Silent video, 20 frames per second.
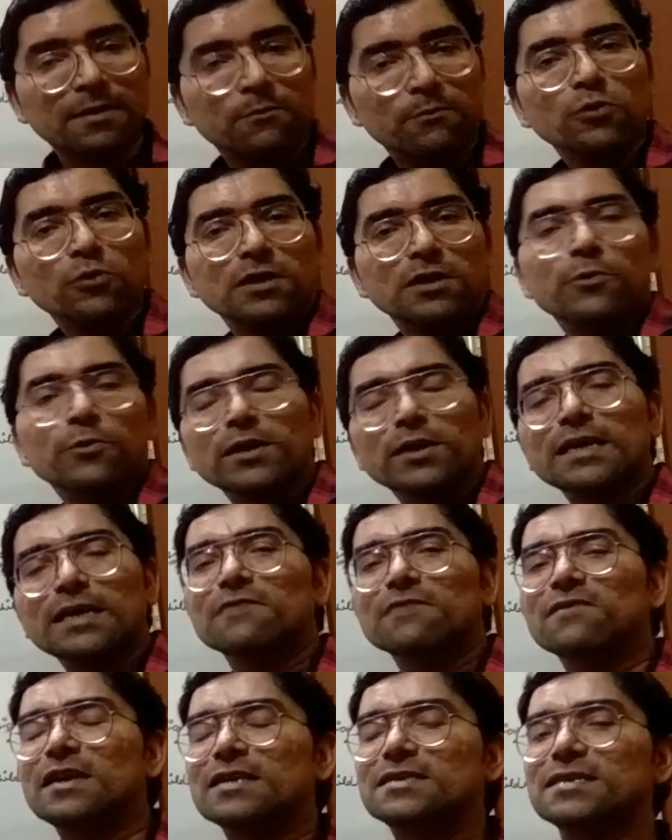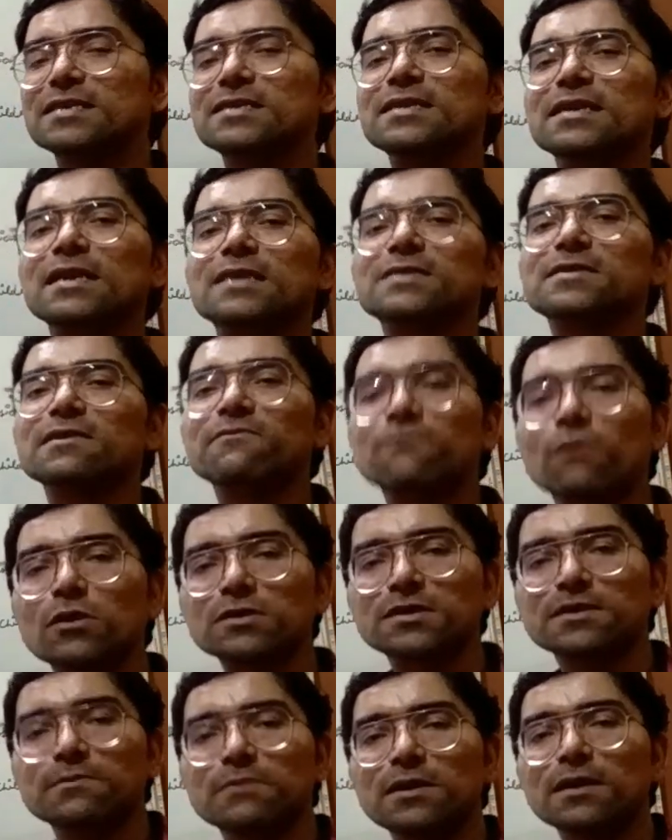Both the poetic devices, they are
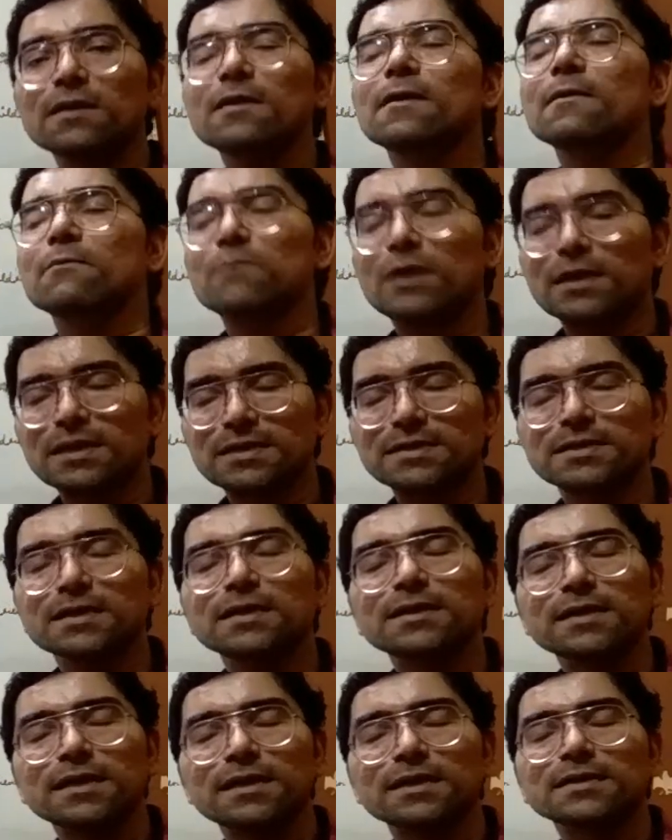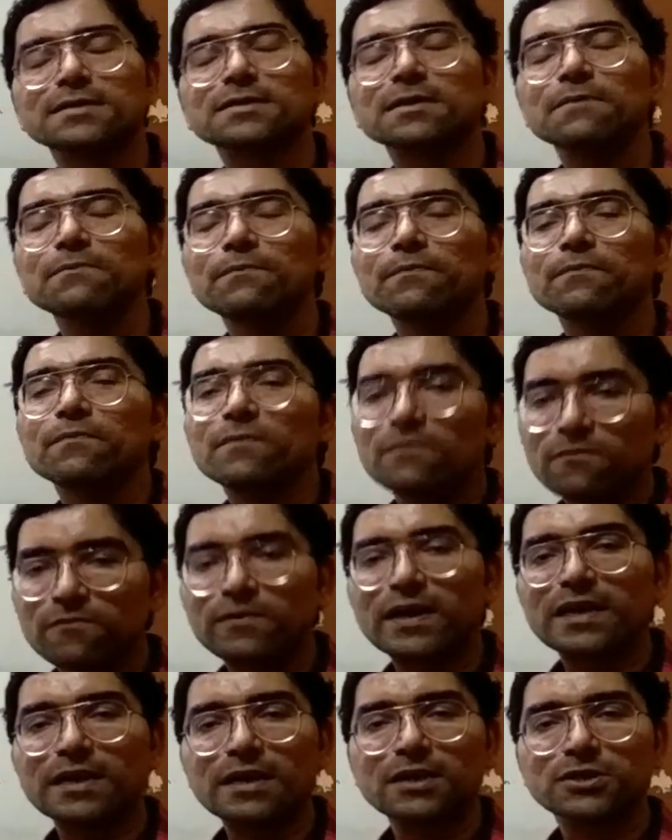somewhat similar, but still there is some
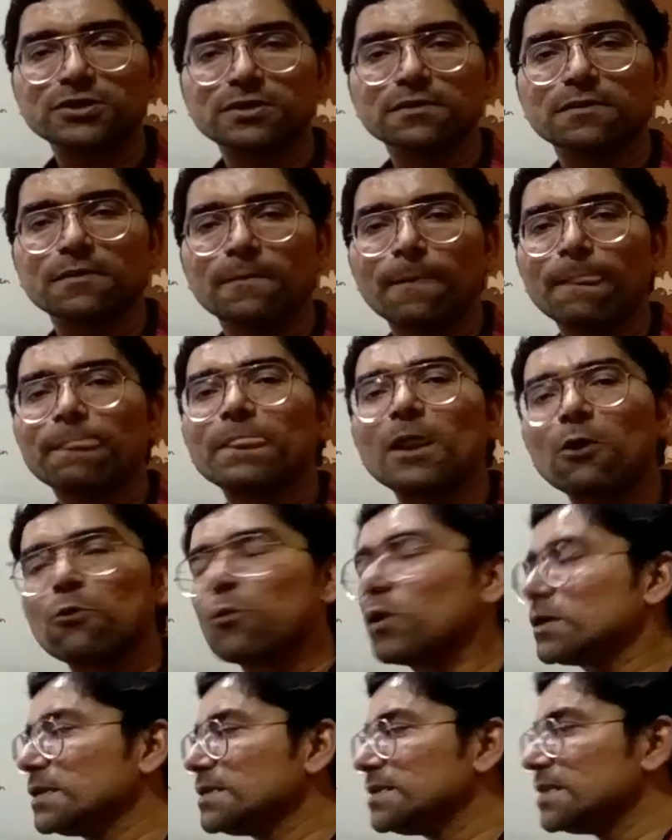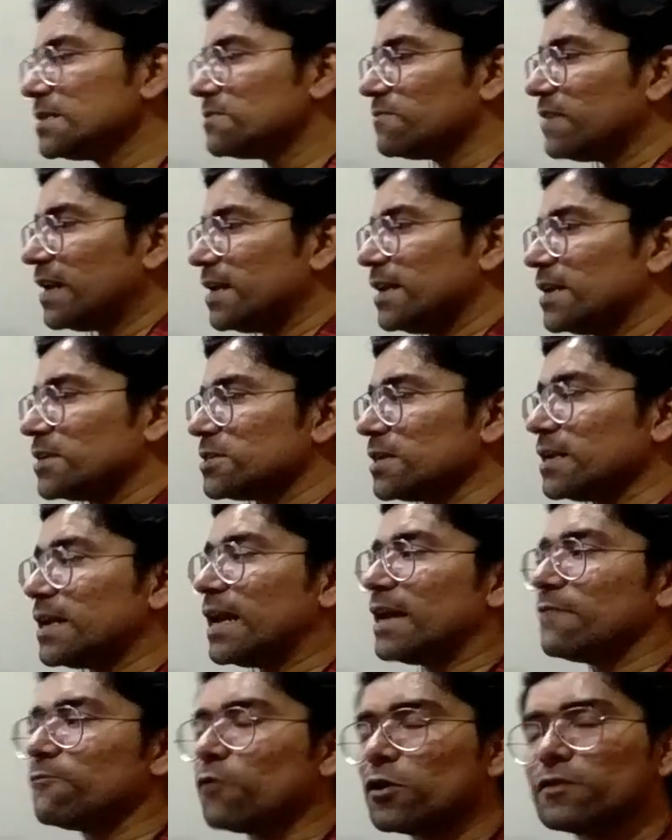variation. Now, what is this
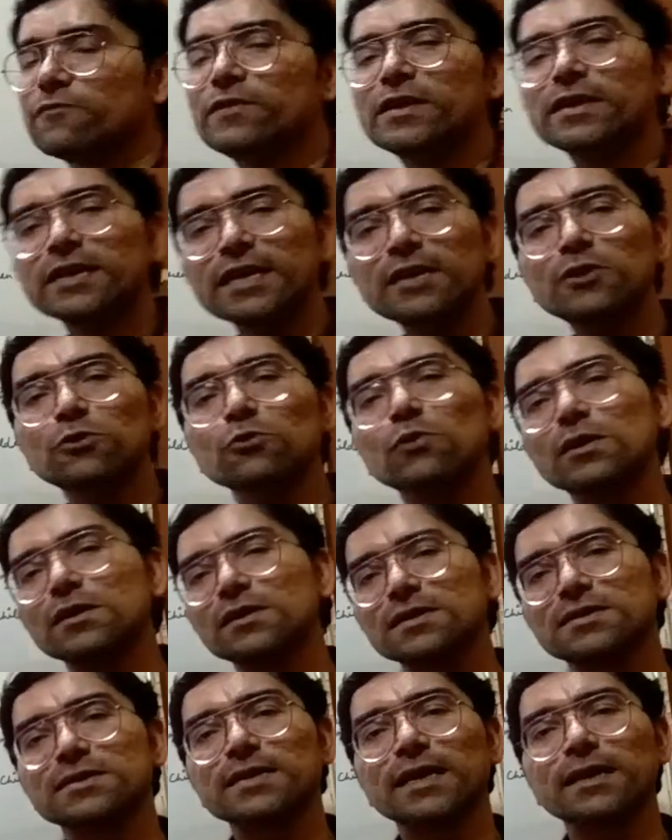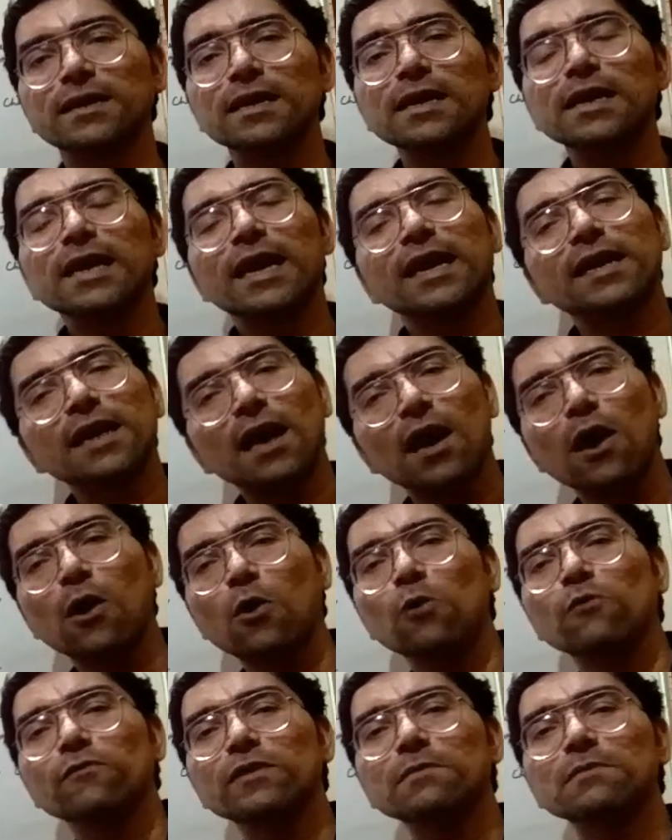variation and what we need to understand, and
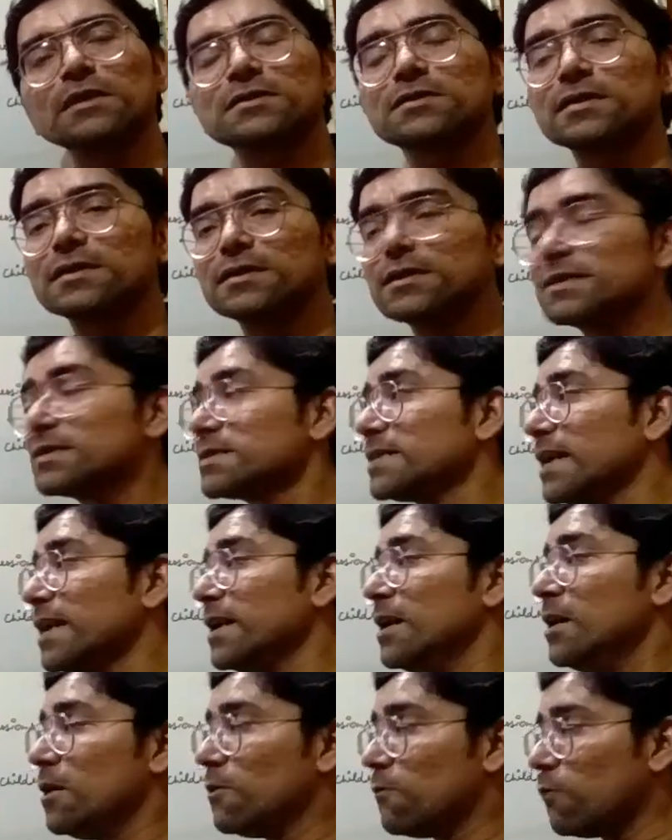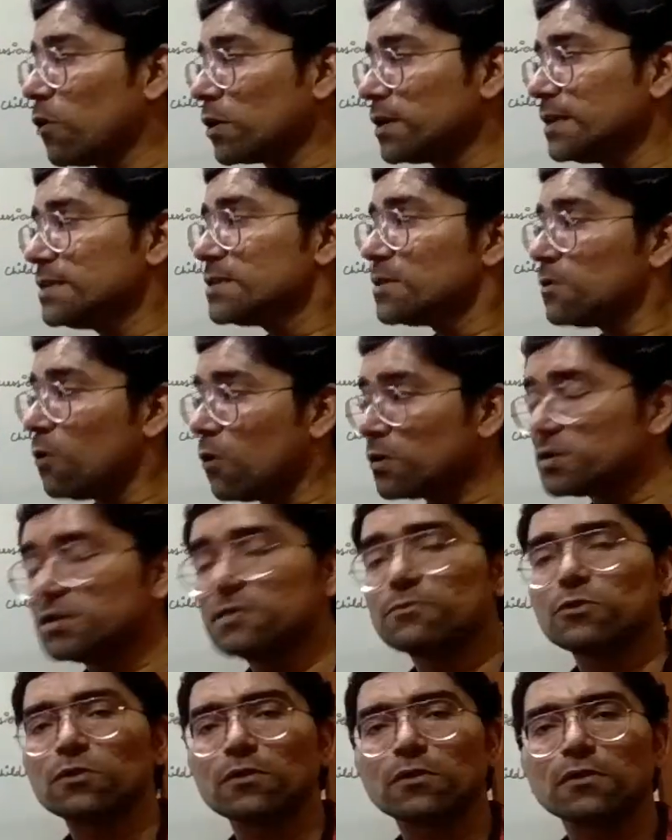how we must understand what is
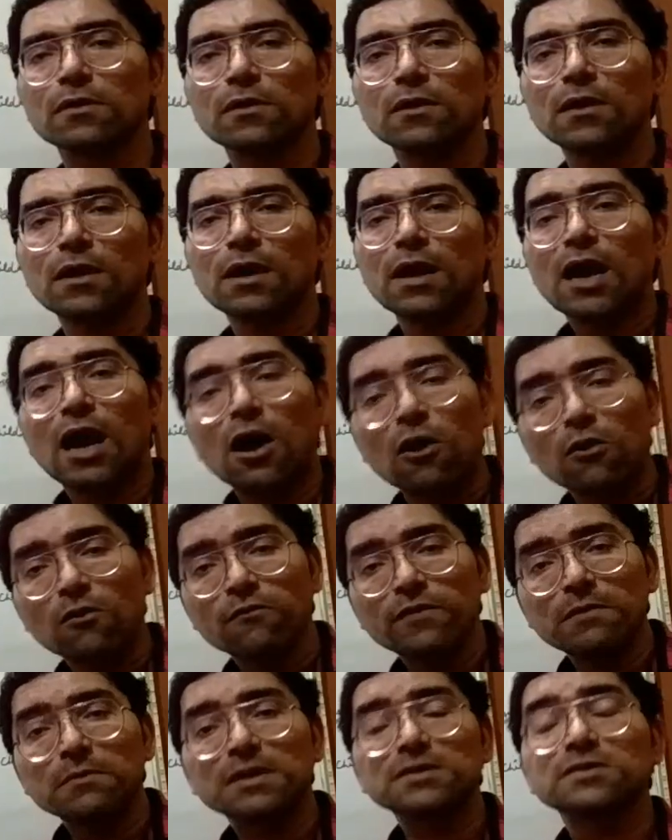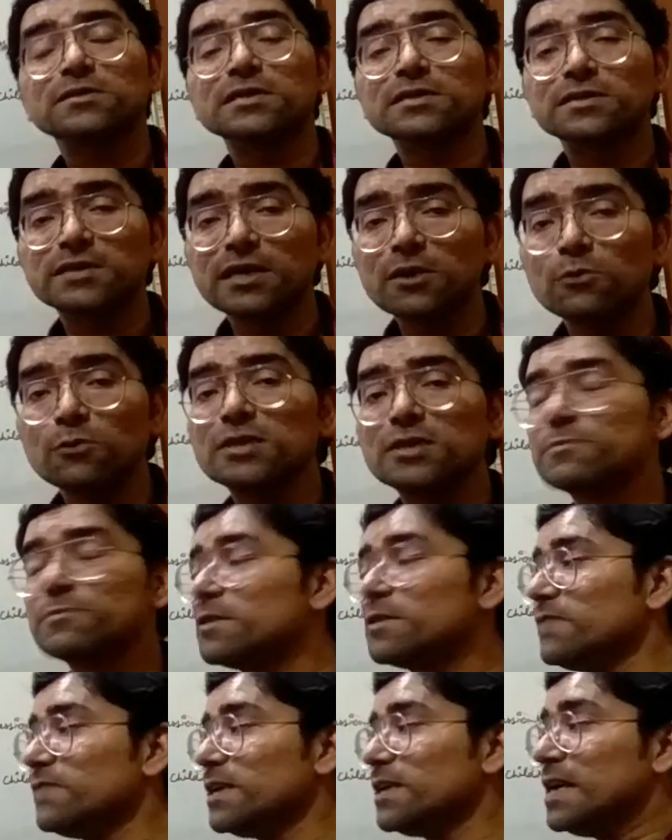oxymoron, how we must distinguish
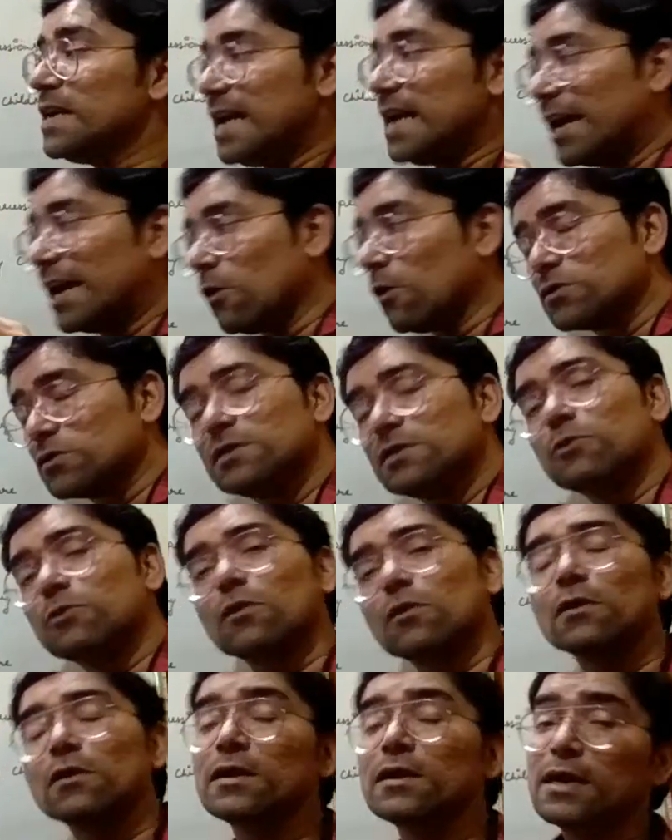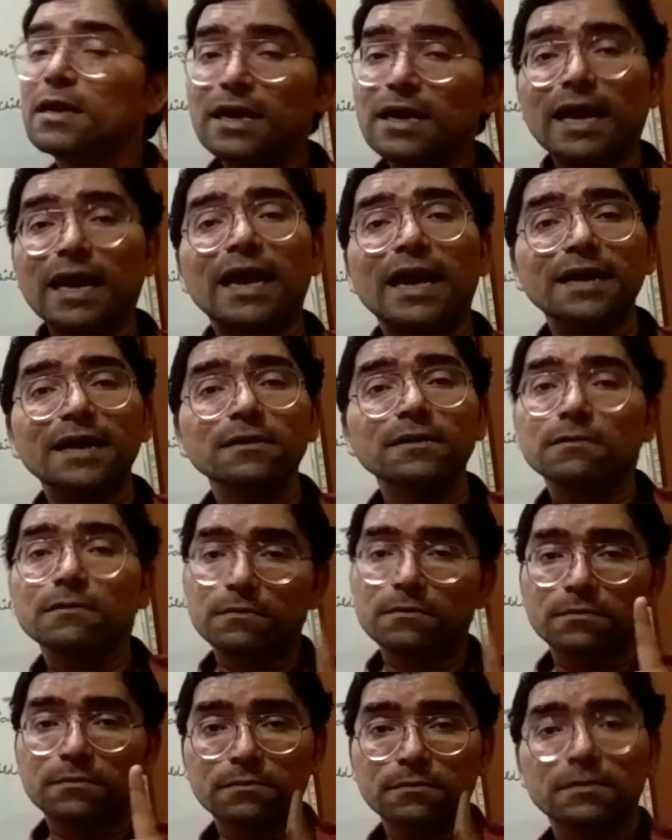between an oxymoron and
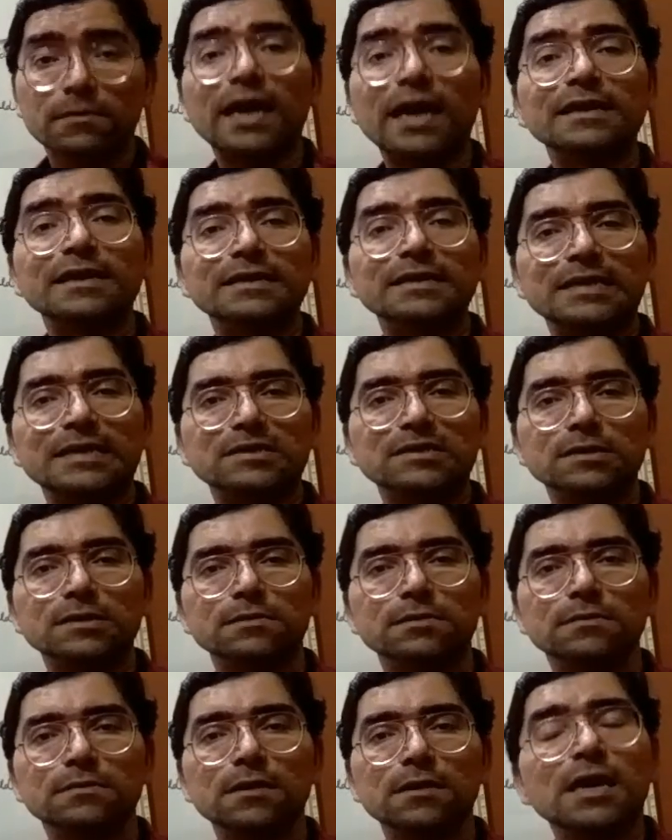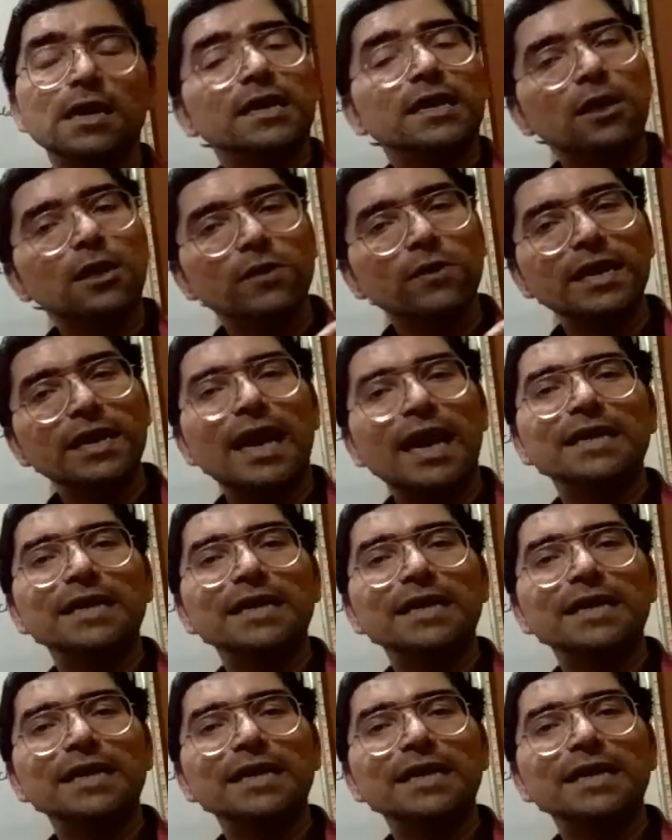antithesis. Now, in